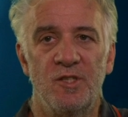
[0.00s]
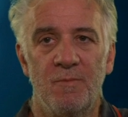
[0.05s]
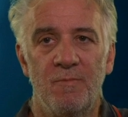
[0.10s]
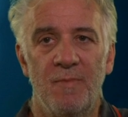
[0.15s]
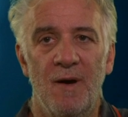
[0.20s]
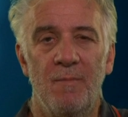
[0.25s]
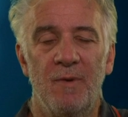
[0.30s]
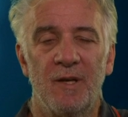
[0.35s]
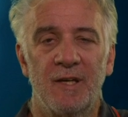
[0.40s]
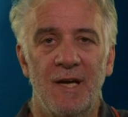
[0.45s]
and
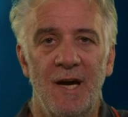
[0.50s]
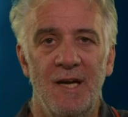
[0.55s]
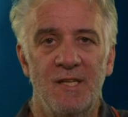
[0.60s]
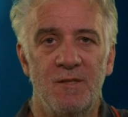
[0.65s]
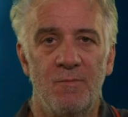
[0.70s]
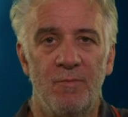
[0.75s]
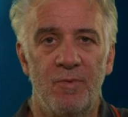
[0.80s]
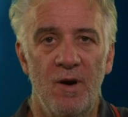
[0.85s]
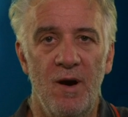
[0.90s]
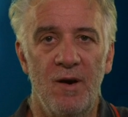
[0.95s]

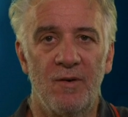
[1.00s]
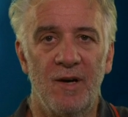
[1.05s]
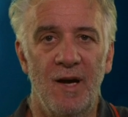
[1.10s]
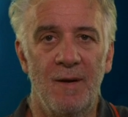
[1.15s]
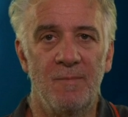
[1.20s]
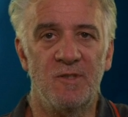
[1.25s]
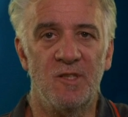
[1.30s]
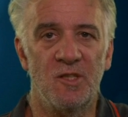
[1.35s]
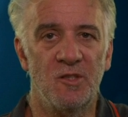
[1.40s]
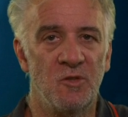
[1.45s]
publication
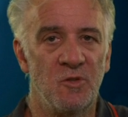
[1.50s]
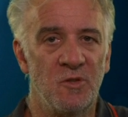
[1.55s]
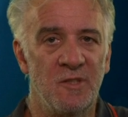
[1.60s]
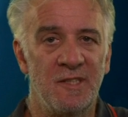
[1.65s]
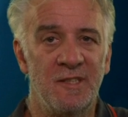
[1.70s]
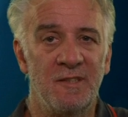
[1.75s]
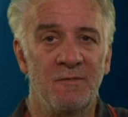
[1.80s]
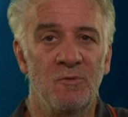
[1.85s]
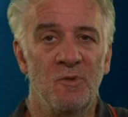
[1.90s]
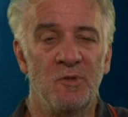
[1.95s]
programs that
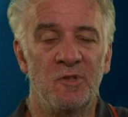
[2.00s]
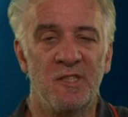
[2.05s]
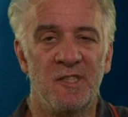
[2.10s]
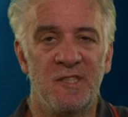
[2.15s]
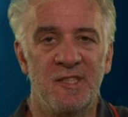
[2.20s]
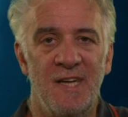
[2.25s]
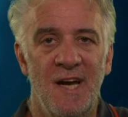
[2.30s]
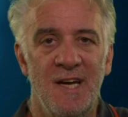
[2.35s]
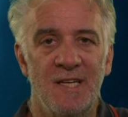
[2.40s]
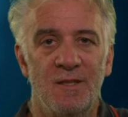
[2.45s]
will
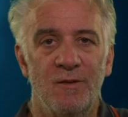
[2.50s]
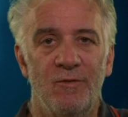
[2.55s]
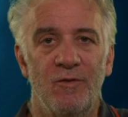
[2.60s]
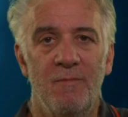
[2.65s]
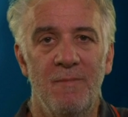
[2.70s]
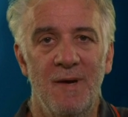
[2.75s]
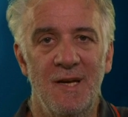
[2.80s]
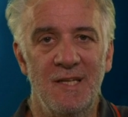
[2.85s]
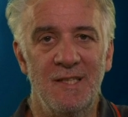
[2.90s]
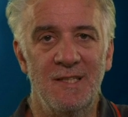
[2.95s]
sustain you for
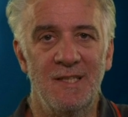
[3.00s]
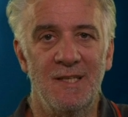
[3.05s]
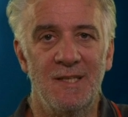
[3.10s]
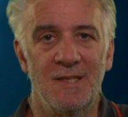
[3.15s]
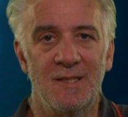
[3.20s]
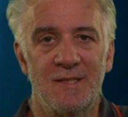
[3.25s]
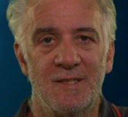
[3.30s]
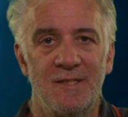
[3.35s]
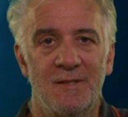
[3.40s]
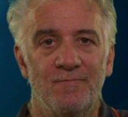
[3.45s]
many
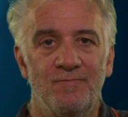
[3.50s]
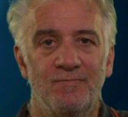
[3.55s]
years.